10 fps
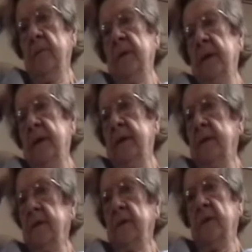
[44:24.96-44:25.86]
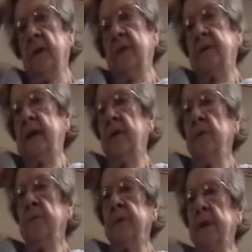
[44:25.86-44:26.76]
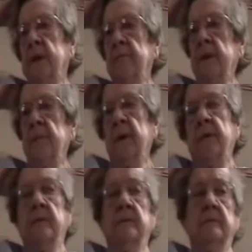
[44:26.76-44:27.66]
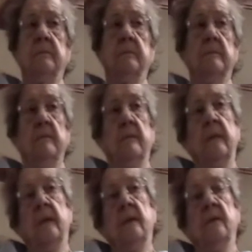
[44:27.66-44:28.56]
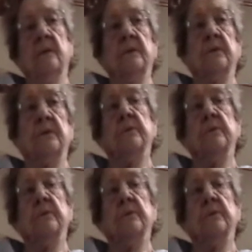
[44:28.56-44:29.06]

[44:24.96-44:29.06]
But I didn't go. I stayed home to help my mother to